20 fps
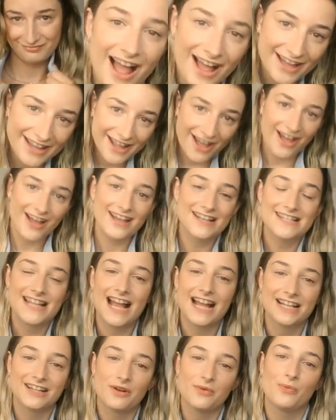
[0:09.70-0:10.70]
Hi guys,
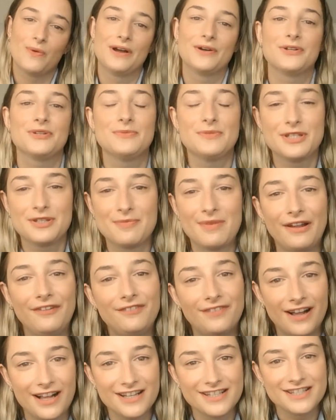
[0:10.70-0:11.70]
and welcome to my
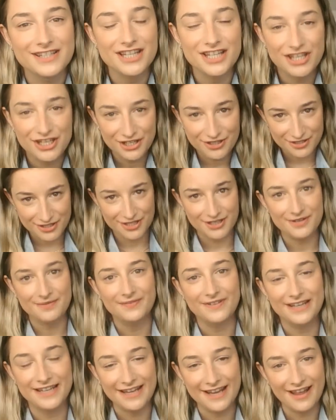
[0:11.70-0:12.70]
first YouTube
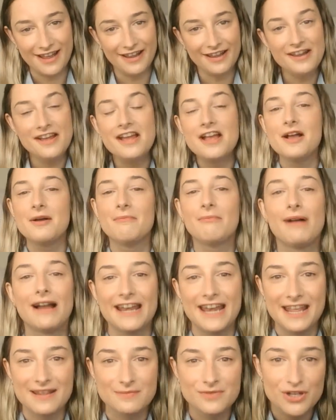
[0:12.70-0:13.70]
video. My
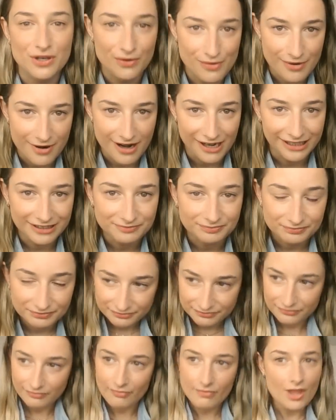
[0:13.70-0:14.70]
name's Laura.
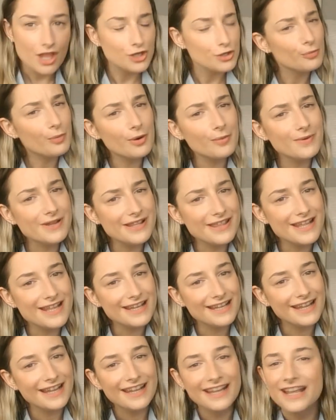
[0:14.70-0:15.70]
You're probably
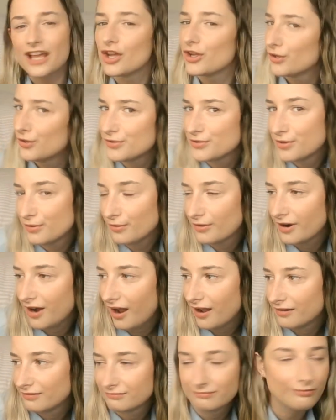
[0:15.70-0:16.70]
thinking, who's Laura?
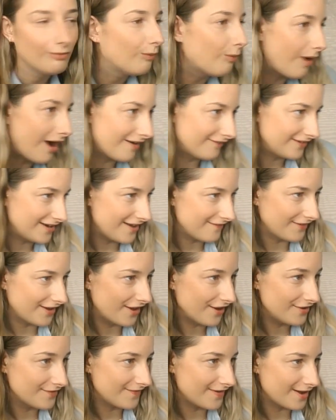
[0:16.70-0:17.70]
Why have I never
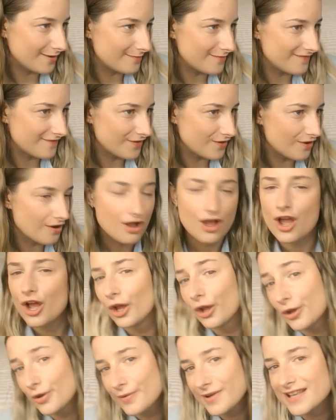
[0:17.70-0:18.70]
heard of her before?
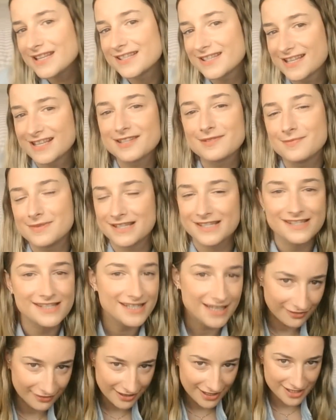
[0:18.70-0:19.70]
Who is this
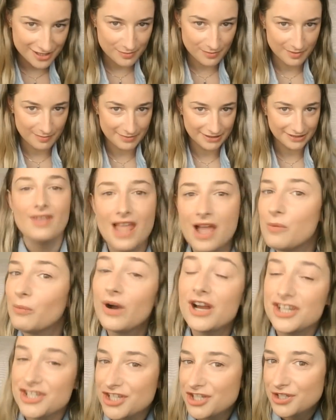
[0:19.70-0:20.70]
mysterious woman? And
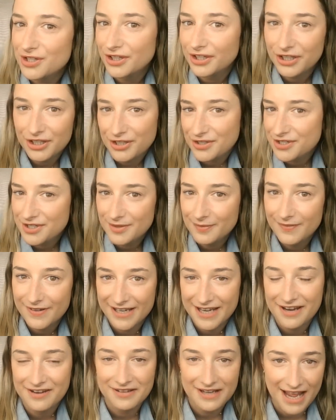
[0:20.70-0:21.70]
why is she doing a YouTube
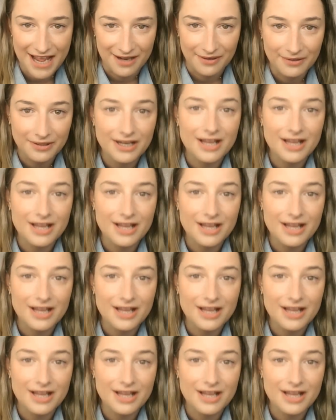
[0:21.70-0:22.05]
video now?